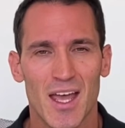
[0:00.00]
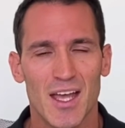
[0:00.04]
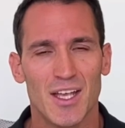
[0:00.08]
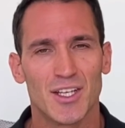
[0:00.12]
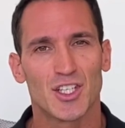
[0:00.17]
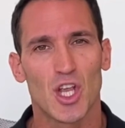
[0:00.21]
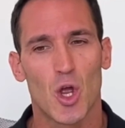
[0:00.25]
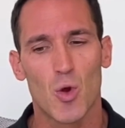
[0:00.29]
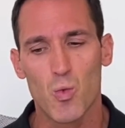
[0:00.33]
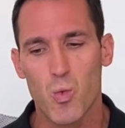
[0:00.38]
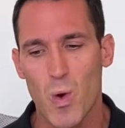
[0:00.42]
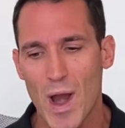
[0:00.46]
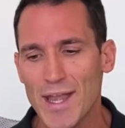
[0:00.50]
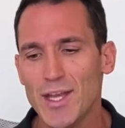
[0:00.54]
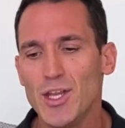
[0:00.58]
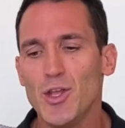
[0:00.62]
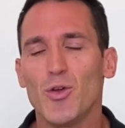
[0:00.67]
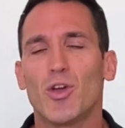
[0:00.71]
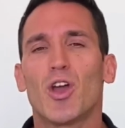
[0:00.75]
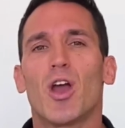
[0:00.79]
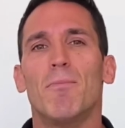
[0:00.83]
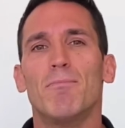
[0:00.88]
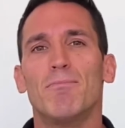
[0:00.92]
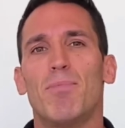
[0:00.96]
So when
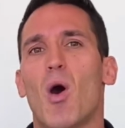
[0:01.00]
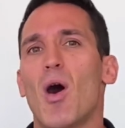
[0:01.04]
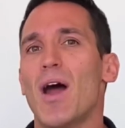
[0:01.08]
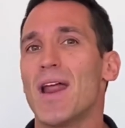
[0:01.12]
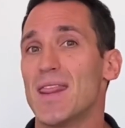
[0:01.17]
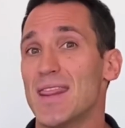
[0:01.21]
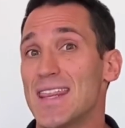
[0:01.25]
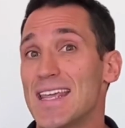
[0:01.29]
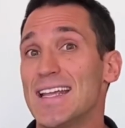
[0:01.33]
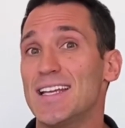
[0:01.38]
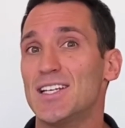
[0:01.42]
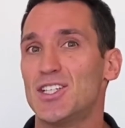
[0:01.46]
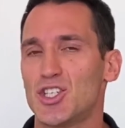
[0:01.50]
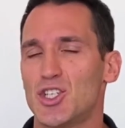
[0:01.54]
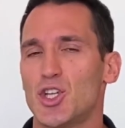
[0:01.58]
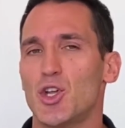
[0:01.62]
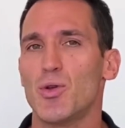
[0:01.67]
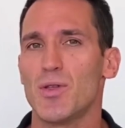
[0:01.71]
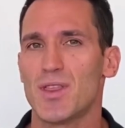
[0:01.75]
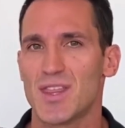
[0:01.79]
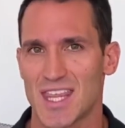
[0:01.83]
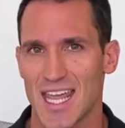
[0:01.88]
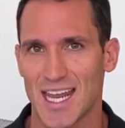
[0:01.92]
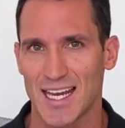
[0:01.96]
you combine these
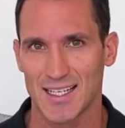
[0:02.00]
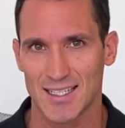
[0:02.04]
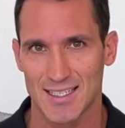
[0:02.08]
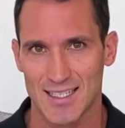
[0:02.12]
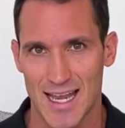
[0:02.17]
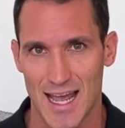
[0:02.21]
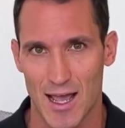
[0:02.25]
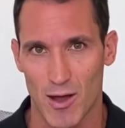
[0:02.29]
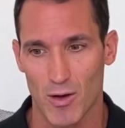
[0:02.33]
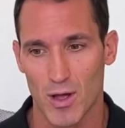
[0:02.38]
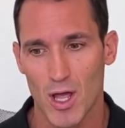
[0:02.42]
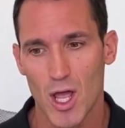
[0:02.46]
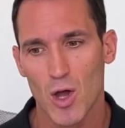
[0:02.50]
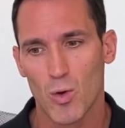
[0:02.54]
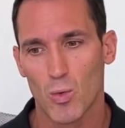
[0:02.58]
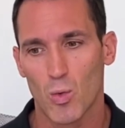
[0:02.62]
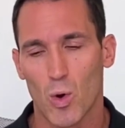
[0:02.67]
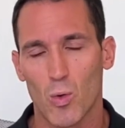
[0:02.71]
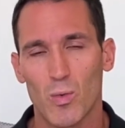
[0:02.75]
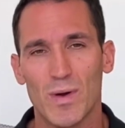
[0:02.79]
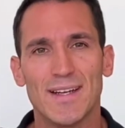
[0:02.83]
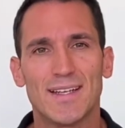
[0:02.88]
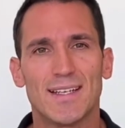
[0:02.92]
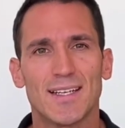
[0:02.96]
two things now,
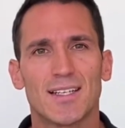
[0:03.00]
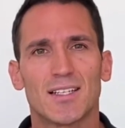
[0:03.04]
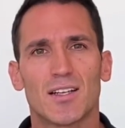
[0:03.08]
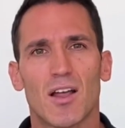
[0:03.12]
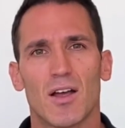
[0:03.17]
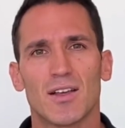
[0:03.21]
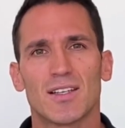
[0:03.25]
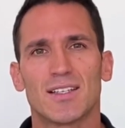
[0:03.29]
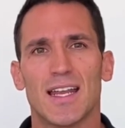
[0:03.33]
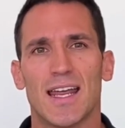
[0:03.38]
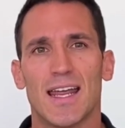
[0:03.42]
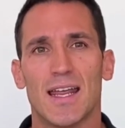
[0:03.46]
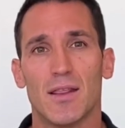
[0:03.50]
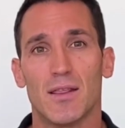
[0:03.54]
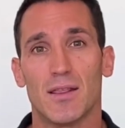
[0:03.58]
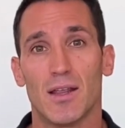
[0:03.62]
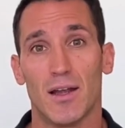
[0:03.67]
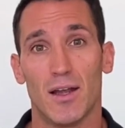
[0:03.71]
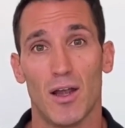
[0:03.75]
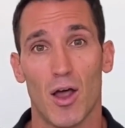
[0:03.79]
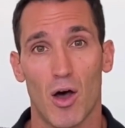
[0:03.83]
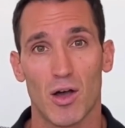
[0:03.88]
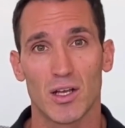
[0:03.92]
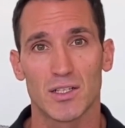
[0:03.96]
what we discussed in the
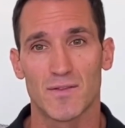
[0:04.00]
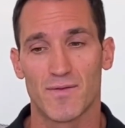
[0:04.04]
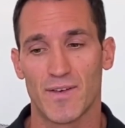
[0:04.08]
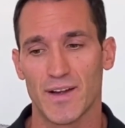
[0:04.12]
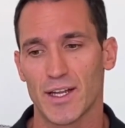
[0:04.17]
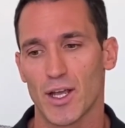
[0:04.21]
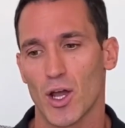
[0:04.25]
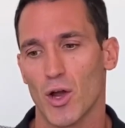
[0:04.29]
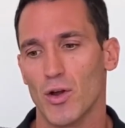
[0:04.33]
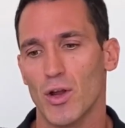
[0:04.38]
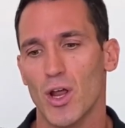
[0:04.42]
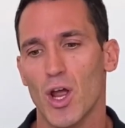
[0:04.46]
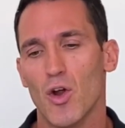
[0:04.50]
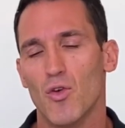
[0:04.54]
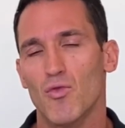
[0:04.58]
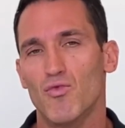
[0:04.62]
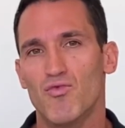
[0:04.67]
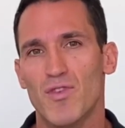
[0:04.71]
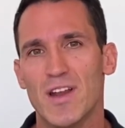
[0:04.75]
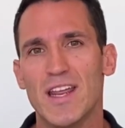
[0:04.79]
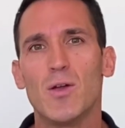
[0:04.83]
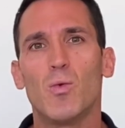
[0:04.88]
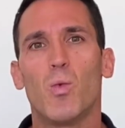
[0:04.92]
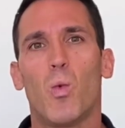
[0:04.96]
last video,
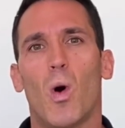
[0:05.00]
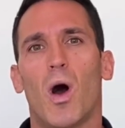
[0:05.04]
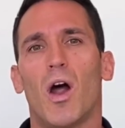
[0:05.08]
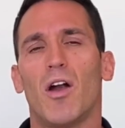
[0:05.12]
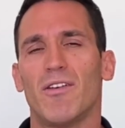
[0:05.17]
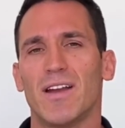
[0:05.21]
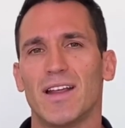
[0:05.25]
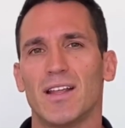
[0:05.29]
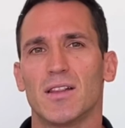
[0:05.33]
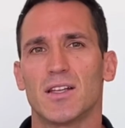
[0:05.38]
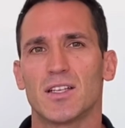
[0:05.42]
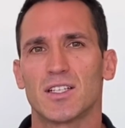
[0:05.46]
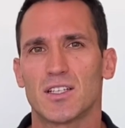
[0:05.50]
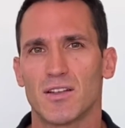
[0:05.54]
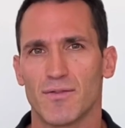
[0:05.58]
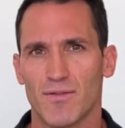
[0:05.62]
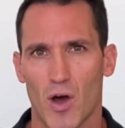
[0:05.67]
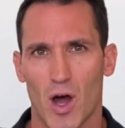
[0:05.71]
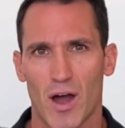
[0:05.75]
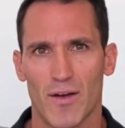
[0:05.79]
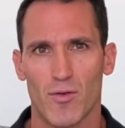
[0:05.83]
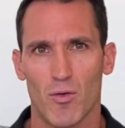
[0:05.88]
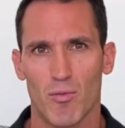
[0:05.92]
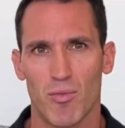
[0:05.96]
rewiring the
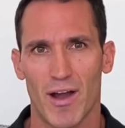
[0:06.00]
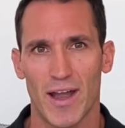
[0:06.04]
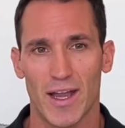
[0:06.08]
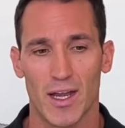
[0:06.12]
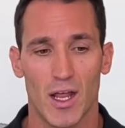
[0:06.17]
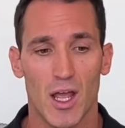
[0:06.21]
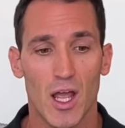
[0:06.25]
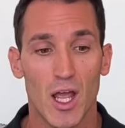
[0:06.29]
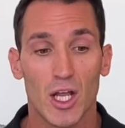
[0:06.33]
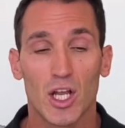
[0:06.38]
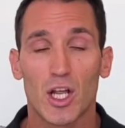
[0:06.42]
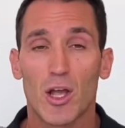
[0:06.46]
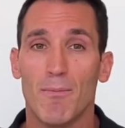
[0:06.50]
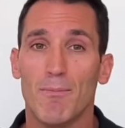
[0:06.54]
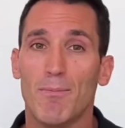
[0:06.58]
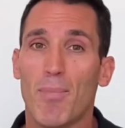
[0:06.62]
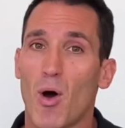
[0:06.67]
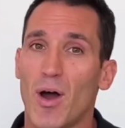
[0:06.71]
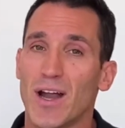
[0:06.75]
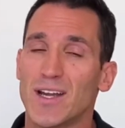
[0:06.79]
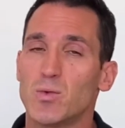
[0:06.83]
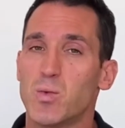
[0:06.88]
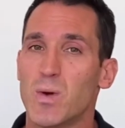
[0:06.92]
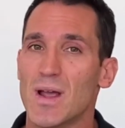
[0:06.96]
survival brain,
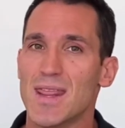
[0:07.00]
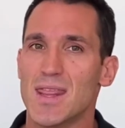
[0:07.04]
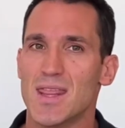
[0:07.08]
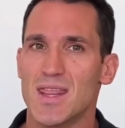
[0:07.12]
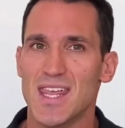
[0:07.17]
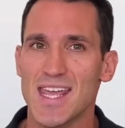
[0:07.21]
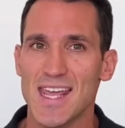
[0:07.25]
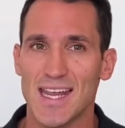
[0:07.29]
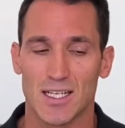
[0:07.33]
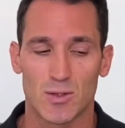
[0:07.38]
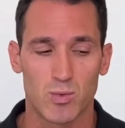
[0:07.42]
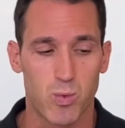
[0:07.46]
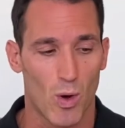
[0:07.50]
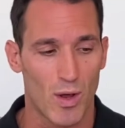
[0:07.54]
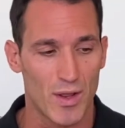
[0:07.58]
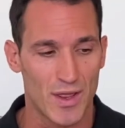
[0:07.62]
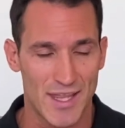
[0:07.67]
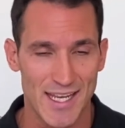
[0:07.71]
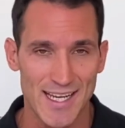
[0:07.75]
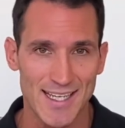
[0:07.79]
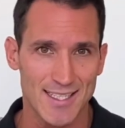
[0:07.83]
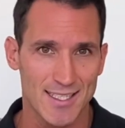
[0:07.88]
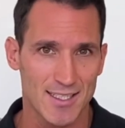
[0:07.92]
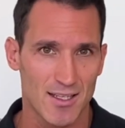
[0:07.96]
combined with this, what
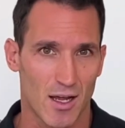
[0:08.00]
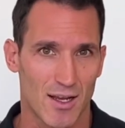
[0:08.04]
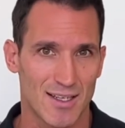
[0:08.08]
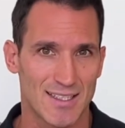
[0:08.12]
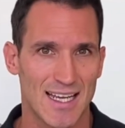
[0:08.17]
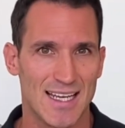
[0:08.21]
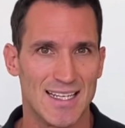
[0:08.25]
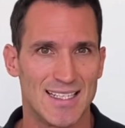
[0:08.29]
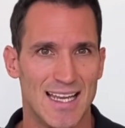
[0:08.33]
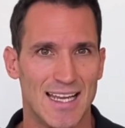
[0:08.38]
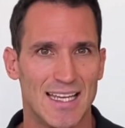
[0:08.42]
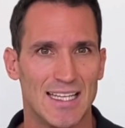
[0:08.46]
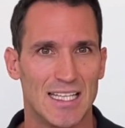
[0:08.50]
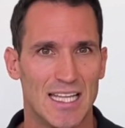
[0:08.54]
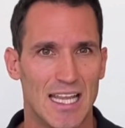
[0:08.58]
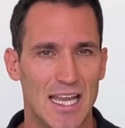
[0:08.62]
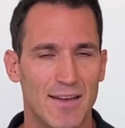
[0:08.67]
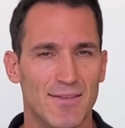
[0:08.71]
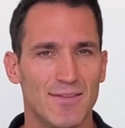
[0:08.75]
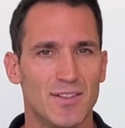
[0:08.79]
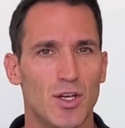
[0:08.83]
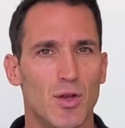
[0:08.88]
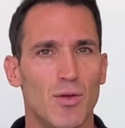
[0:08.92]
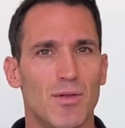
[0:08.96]
this does is it
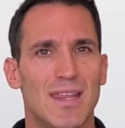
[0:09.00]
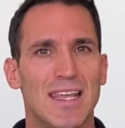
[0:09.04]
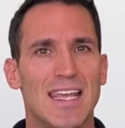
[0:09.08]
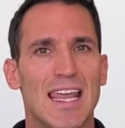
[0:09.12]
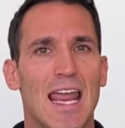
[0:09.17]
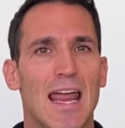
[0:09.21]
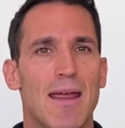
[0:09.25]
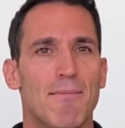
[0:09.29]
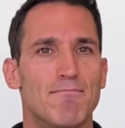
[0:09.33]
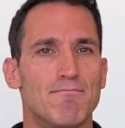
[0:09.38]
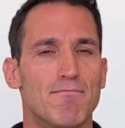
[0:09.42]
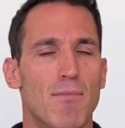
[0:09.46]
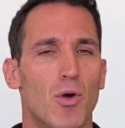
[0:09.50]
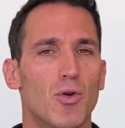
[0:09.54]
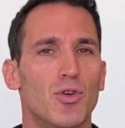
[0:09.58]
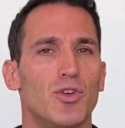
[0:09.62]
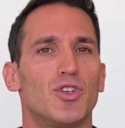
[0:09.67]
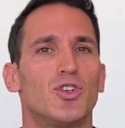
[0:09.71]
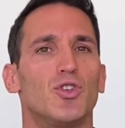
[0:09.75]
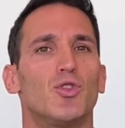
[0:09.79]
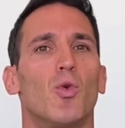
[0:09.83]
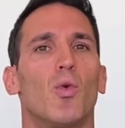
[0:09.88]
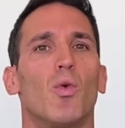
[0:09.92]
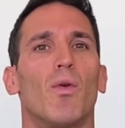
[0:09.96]
gives you the
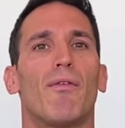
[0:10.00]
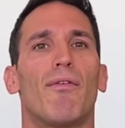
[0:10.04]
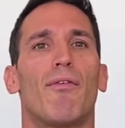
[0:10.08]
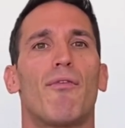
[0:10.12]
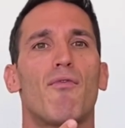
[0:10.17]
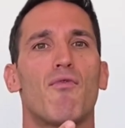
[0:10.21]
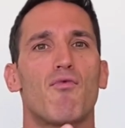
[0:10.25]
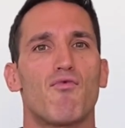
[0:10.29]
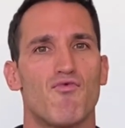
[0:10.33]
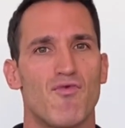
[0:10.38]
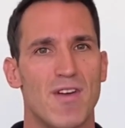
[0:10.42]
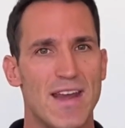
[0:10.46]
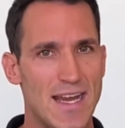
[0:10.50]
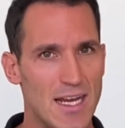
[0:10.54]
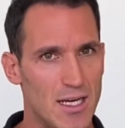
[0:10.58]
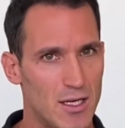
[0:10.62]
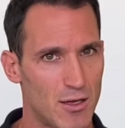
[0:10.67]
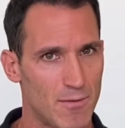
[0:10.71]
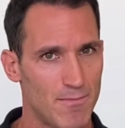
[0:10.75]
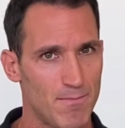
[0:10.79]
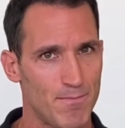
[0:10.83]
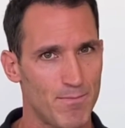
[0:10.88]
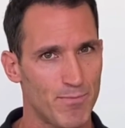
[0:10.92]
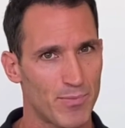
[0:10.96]
emotional
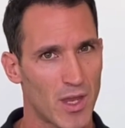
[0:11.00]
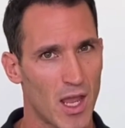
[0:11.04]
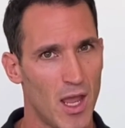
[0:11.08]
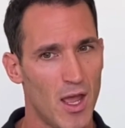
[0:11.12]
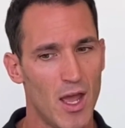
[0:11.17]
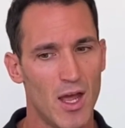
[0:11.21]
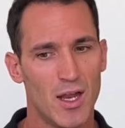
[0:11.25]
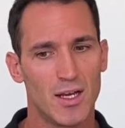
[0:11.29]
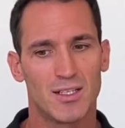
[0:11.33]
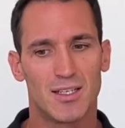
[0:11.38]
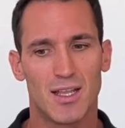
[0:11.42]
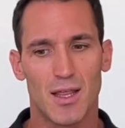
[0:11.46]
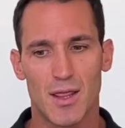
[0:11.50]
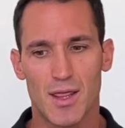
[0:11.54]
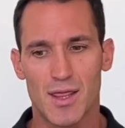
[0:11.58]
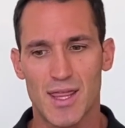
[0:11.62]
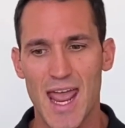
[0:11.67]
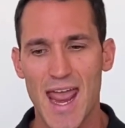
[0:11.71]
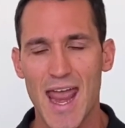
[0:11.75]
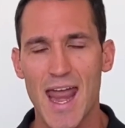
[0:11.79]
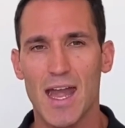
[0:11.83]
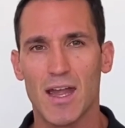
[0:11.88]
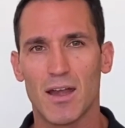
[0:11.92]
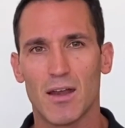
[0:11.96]
freedom to
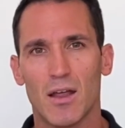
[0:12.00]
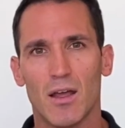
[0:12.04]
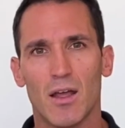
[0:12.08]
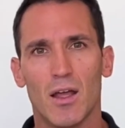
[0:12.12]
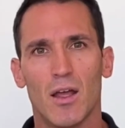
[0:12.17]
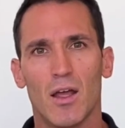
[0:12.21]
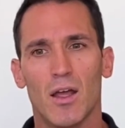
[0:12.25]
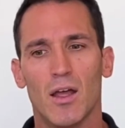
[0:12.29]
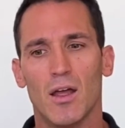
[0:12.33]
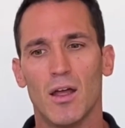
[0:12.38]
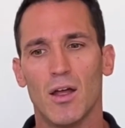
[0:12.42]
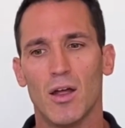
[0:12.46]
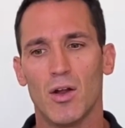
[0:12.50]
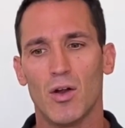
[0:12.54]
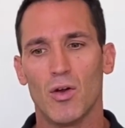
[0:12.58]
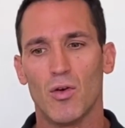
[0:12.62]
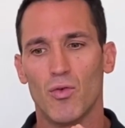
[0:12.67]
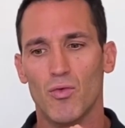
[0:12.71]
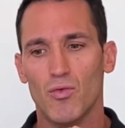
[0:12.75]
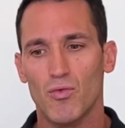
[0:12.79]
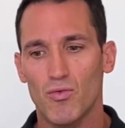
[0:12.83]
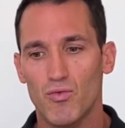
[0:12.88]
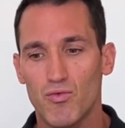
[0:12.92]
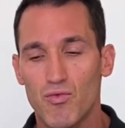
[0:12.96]
then
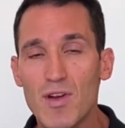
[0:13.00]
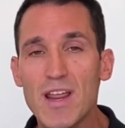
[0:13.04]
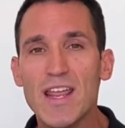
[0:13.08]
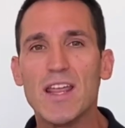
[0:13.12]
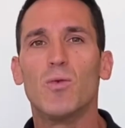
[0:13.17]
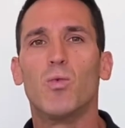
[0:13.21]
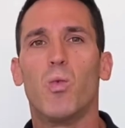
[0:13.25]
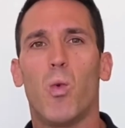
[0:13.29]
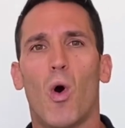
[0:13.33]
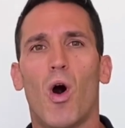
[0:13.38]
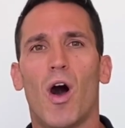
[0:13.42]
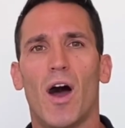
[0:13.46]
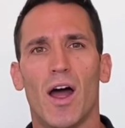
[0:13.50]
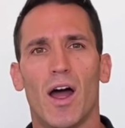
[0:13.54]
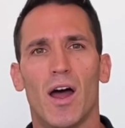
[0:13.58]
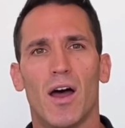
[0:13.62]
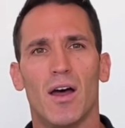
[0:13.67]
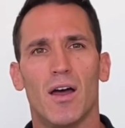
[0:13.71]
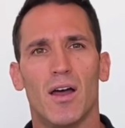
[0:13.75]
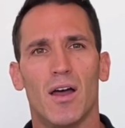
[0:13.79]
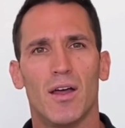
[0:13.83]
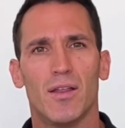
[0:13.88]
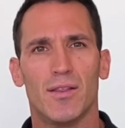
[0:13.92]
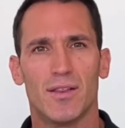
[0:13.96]

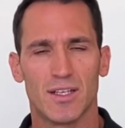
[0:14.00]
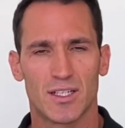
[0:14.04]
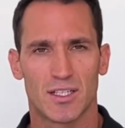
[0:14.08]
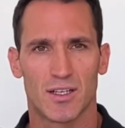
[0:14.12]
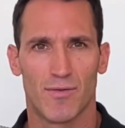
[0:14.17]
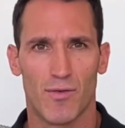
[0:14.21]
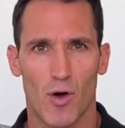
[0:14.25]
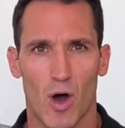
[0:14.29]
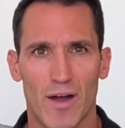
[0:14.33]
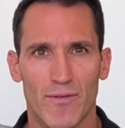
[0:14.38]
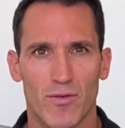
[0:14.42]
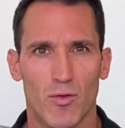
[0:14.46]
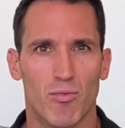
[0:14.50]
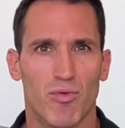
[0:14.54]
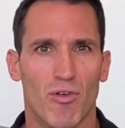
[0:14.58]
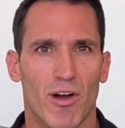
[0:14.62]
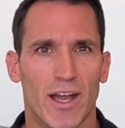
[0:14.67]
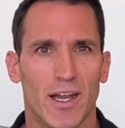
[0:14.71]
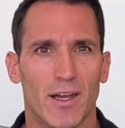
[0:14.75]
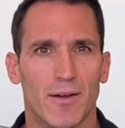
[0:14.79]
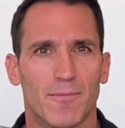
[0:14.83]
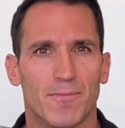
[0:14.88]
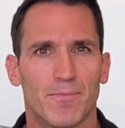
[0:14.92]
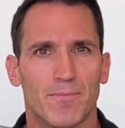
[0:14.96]
rewire the survival brain.